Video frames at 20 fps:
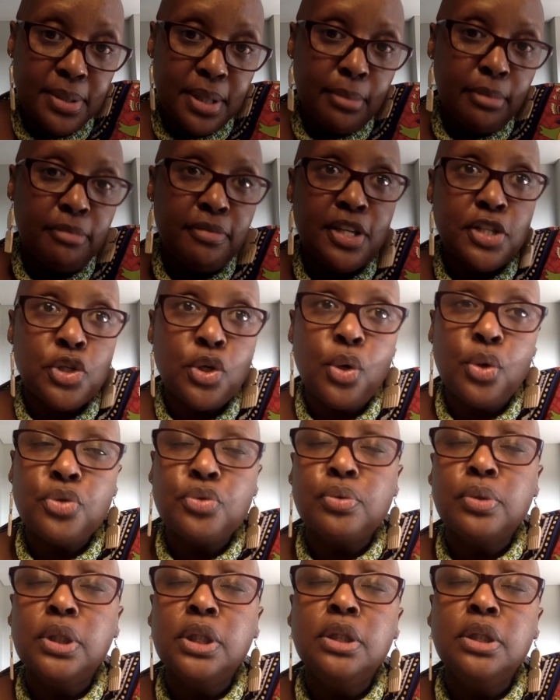Some of us go
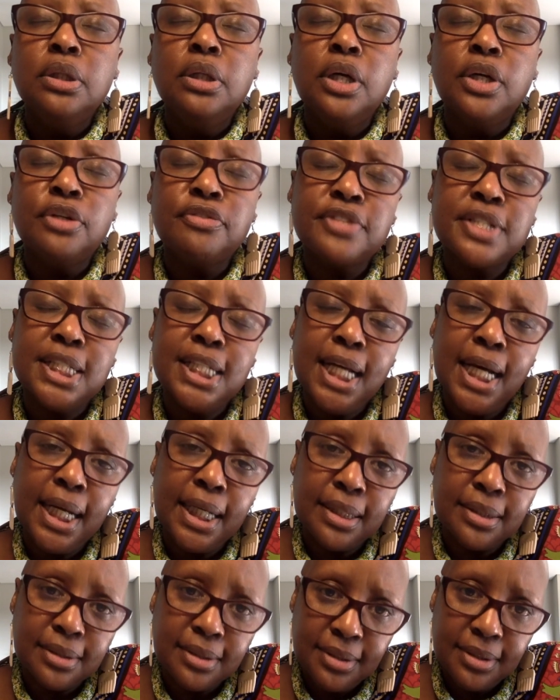through a lot of
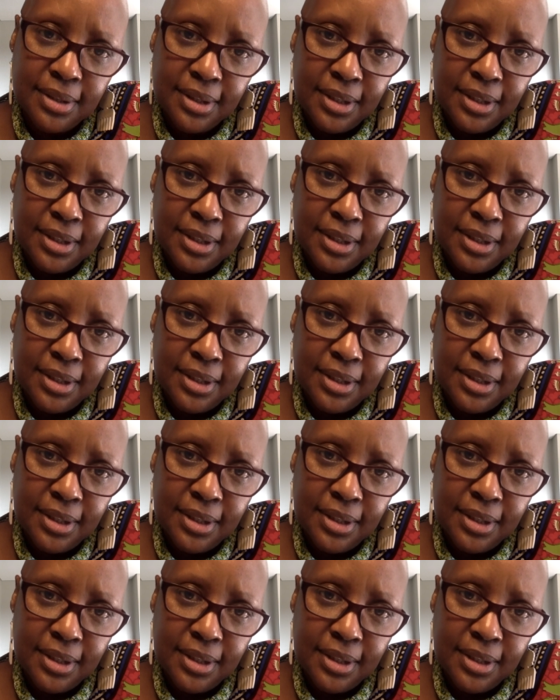denial,